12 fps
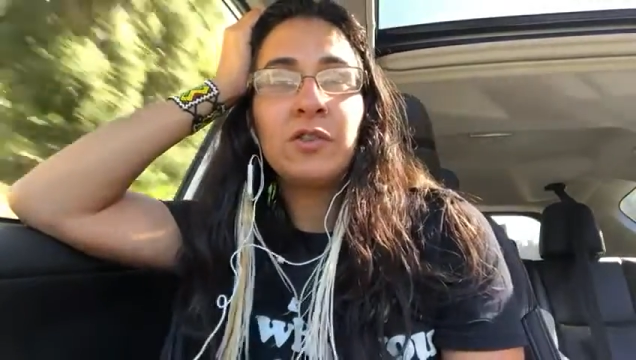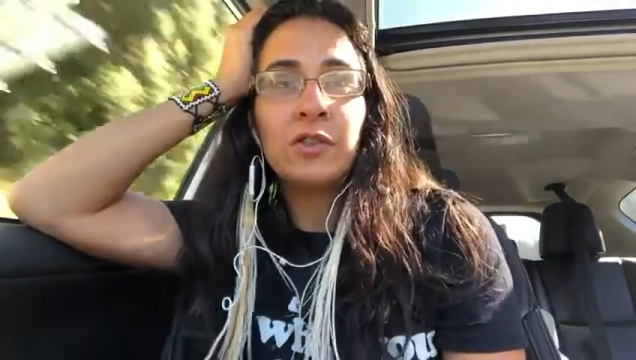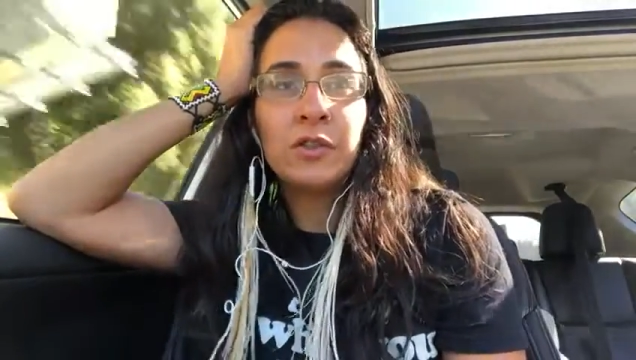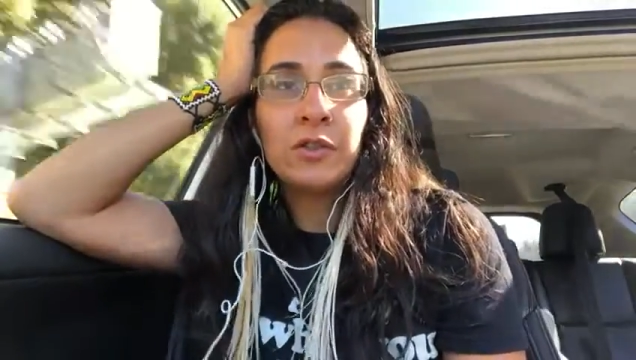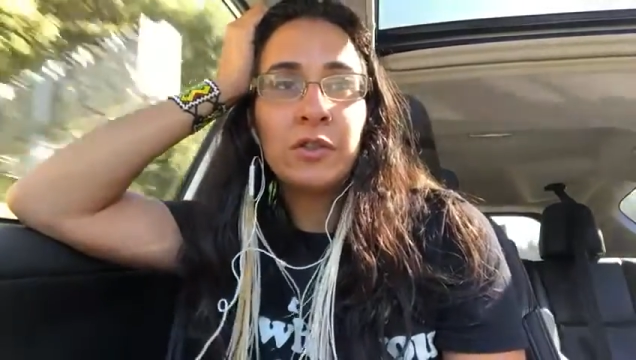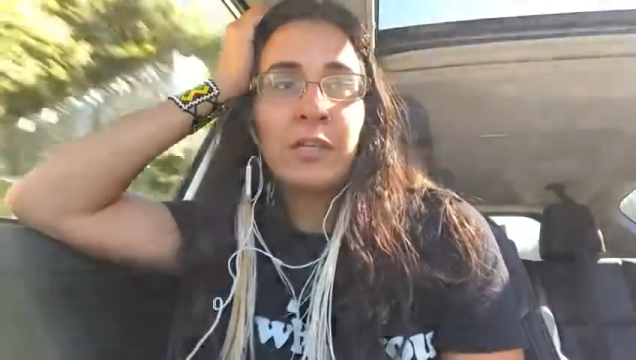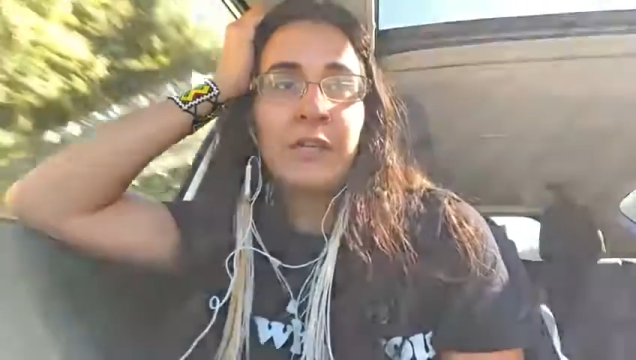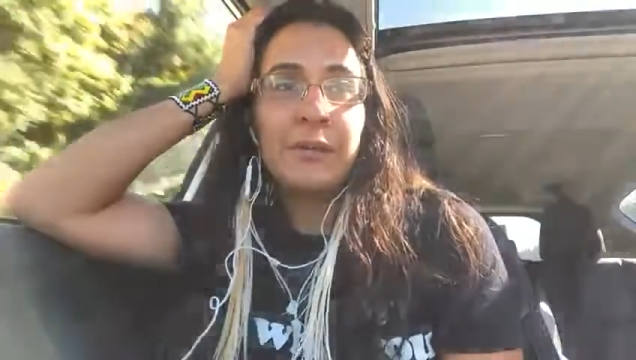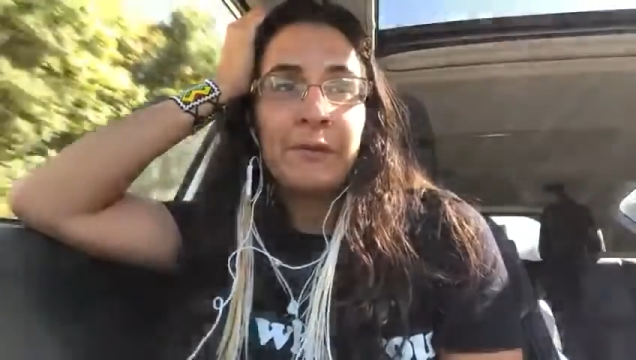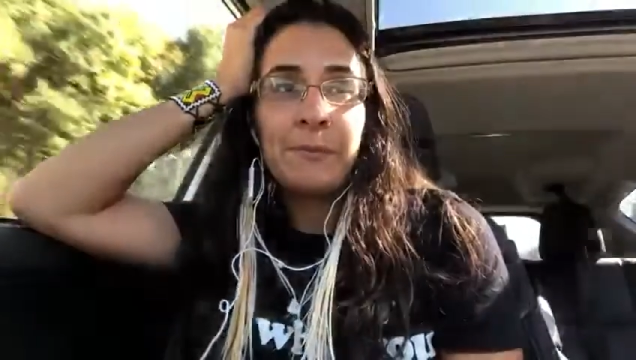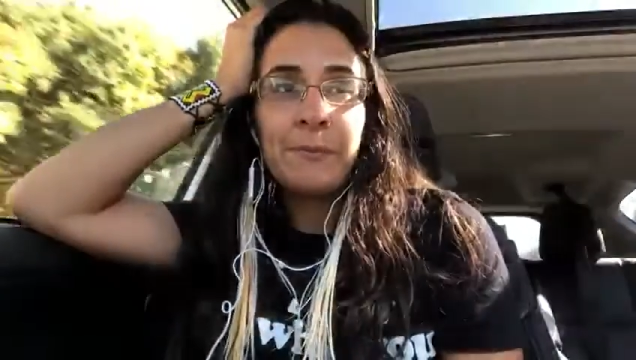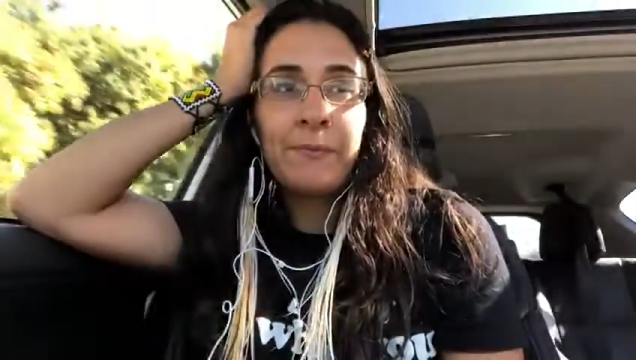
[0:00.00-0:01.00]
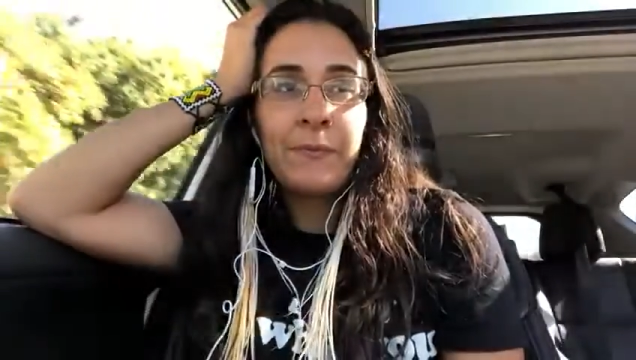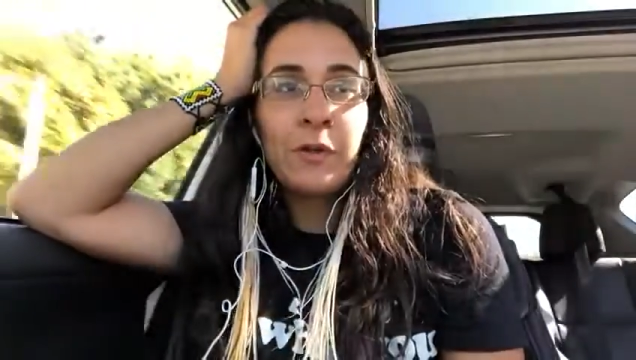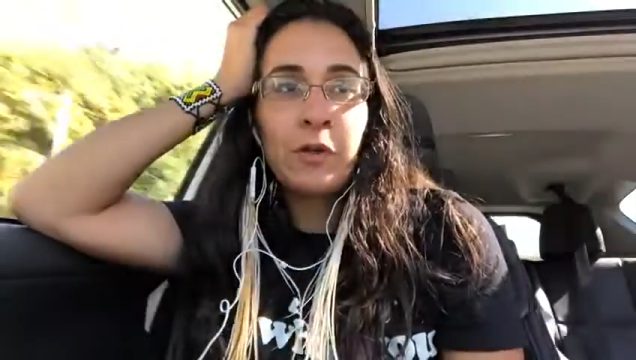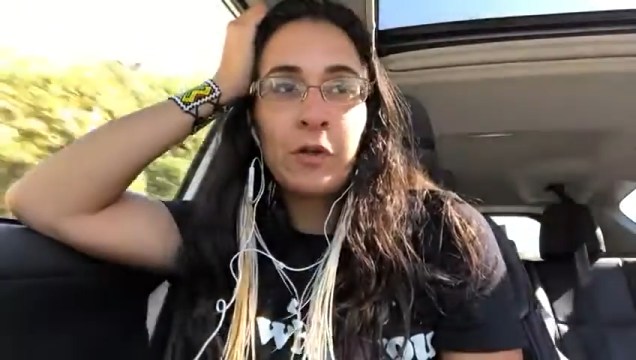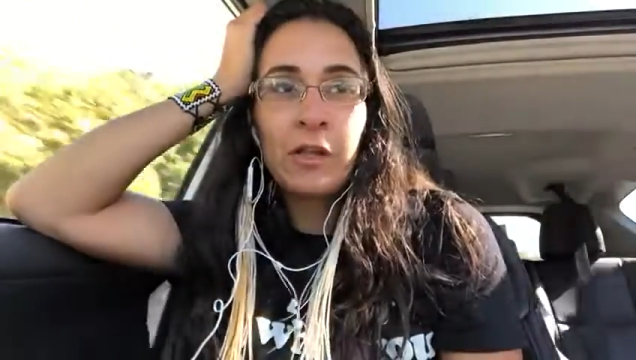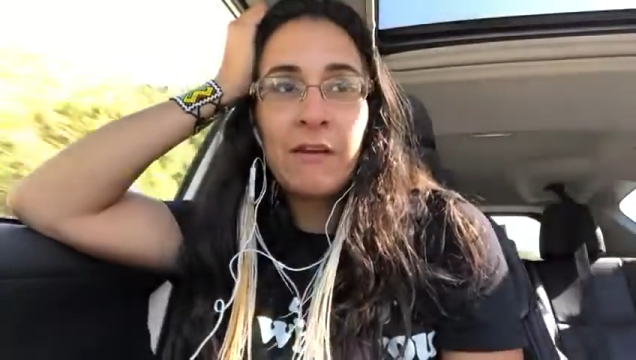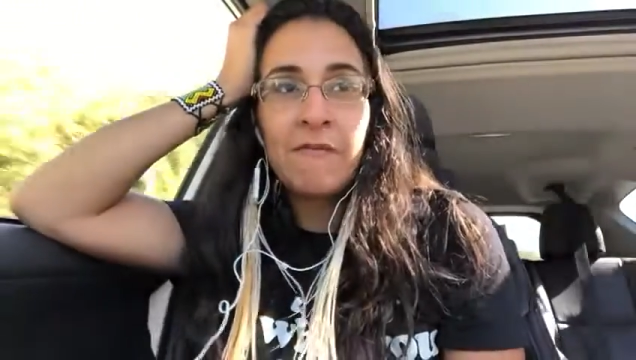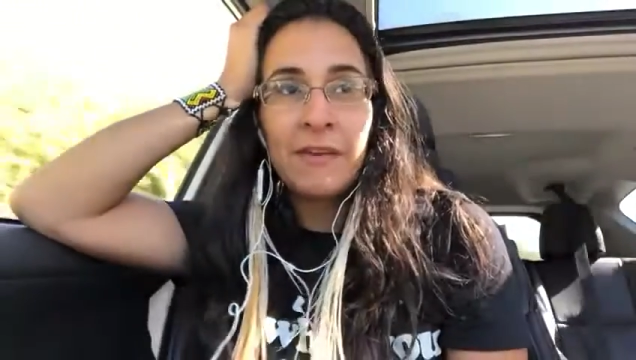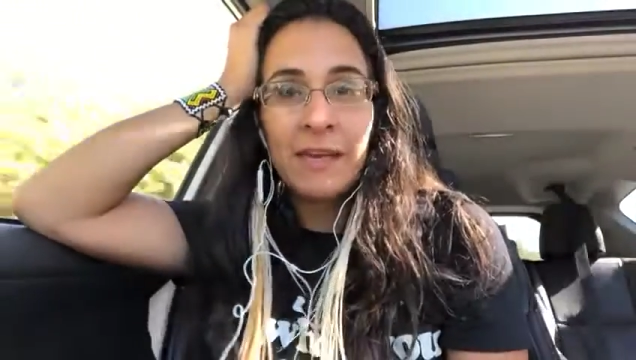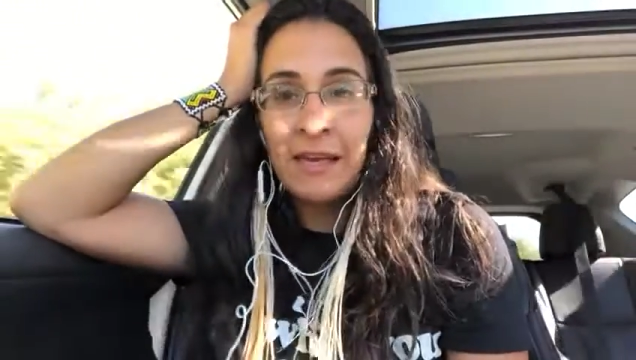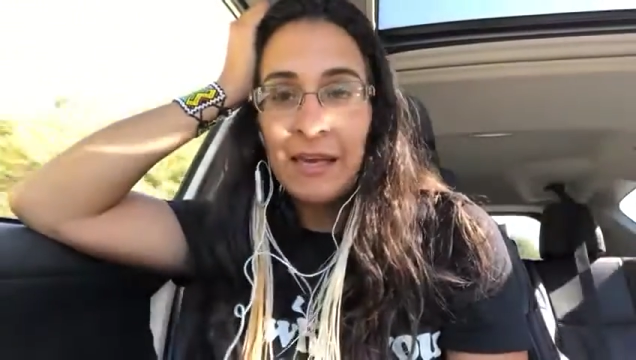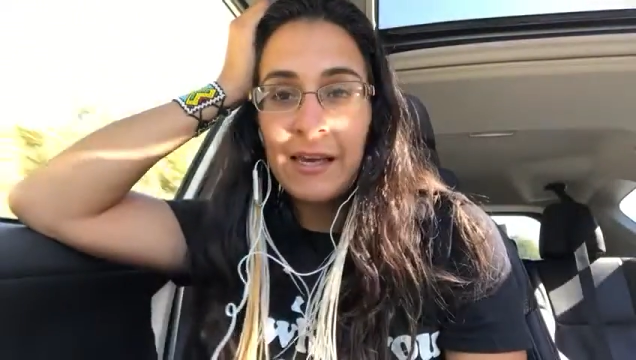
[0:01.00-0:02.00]
your
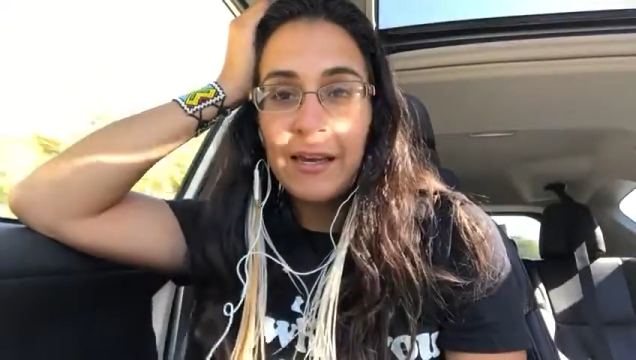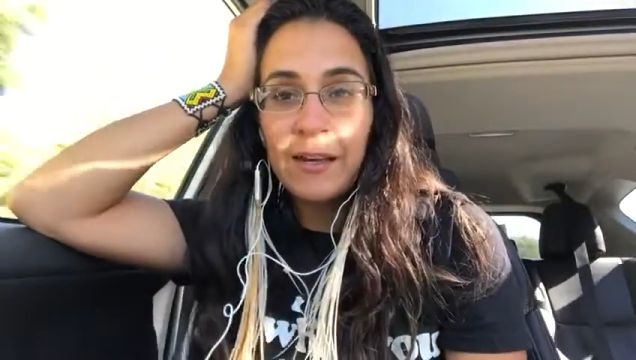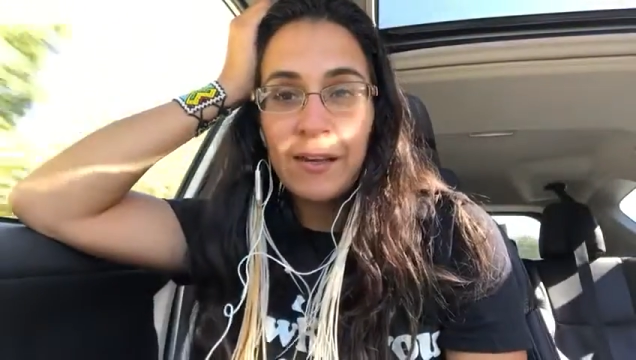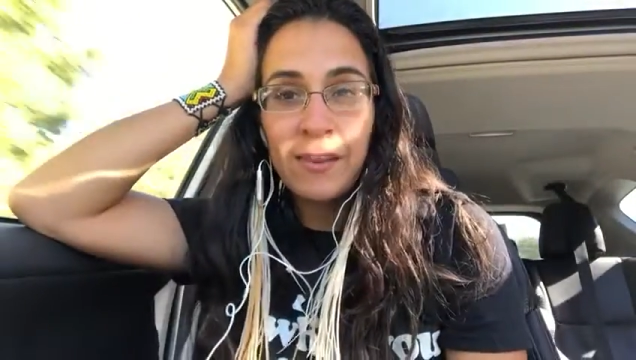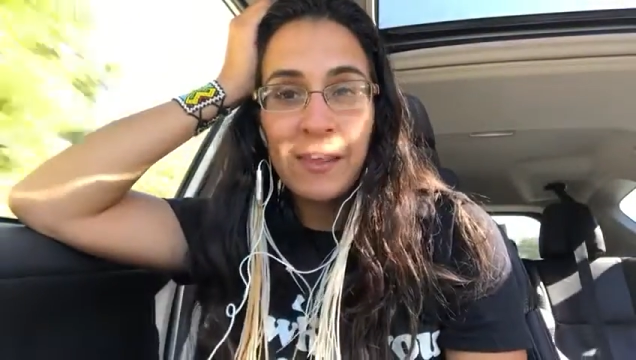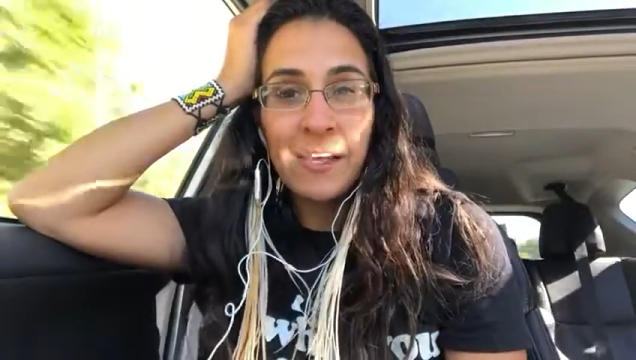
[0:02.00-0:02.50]
loving care.